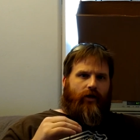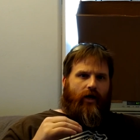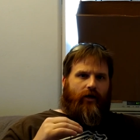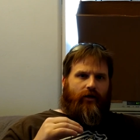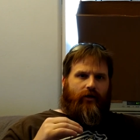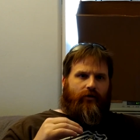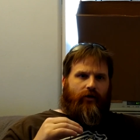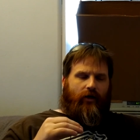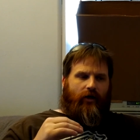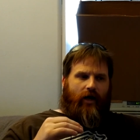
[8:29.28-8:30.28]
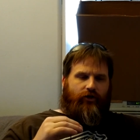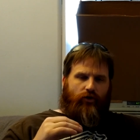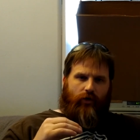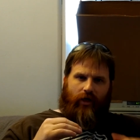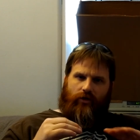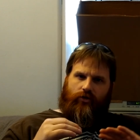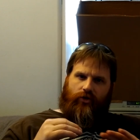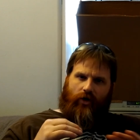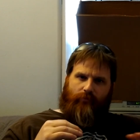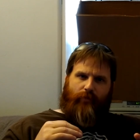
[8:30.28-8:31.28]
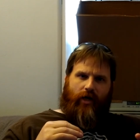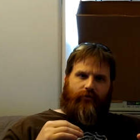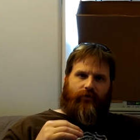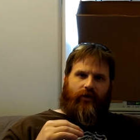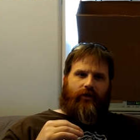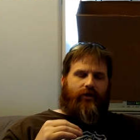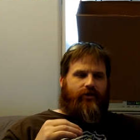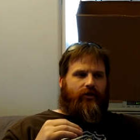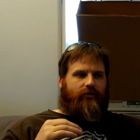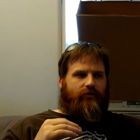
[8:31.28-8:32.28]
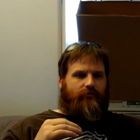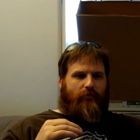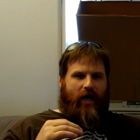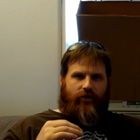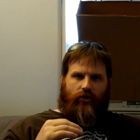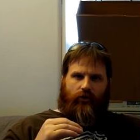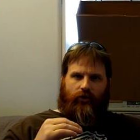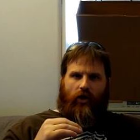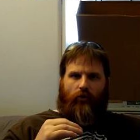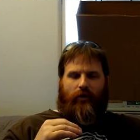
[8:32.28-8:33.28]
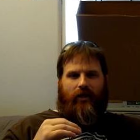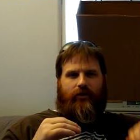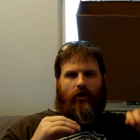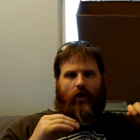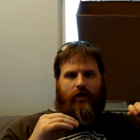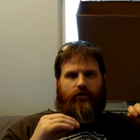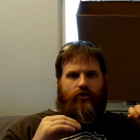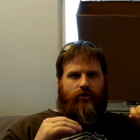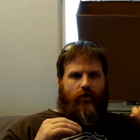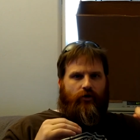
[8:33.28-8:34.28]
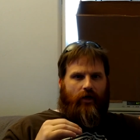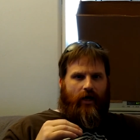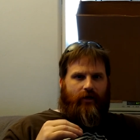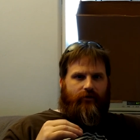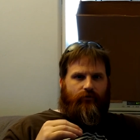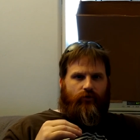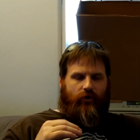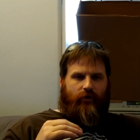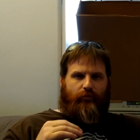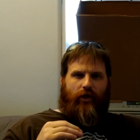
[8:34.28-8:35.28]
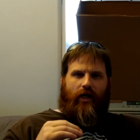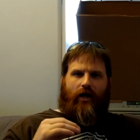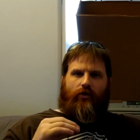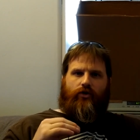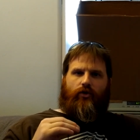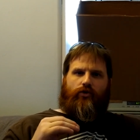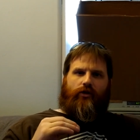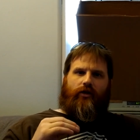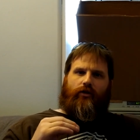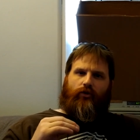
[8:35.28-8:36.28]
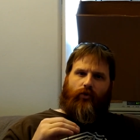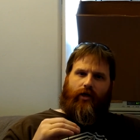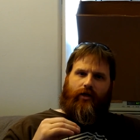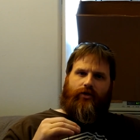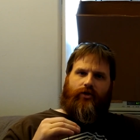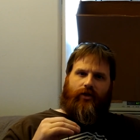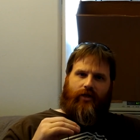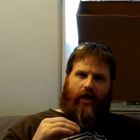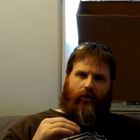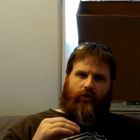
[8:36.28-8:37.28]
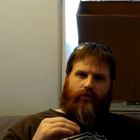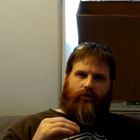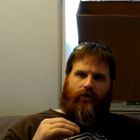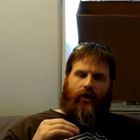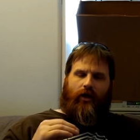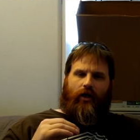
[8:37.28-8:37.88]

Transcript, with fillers: that uh, I do get some benefit. Is it magical? No. But you know, I just turn it on during peak hours, usually three to six hours,